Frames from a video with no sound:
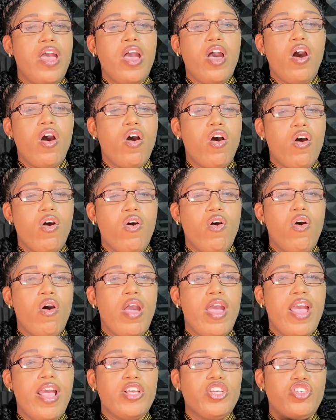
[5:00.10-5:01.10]

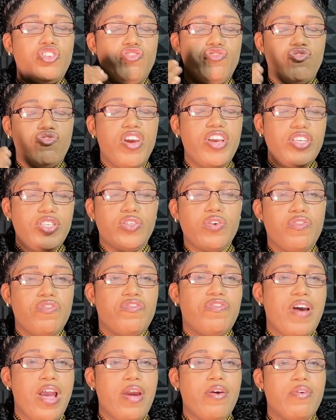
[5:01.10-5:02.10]
of strains of
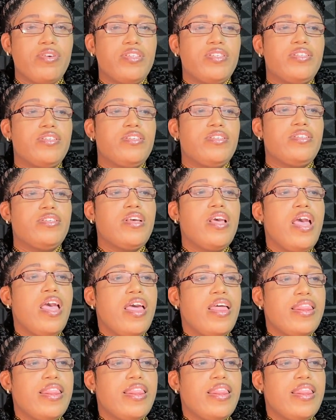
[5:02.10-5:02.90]
viruses